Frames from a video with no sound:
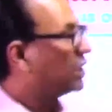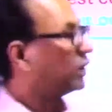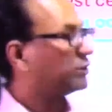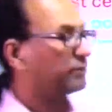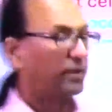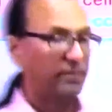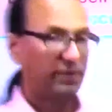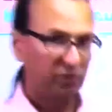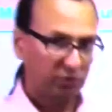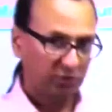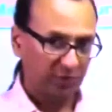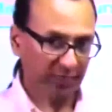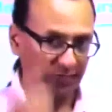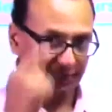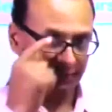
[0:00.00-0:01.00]

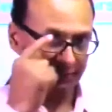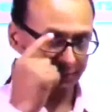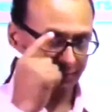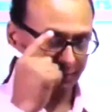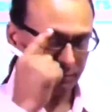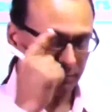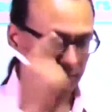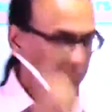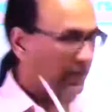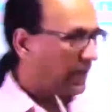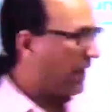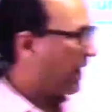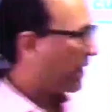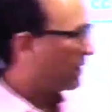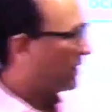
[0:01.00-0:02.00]
spermatocyte
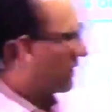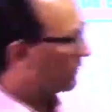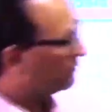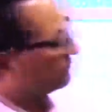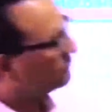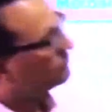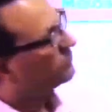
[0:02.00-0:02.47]
and then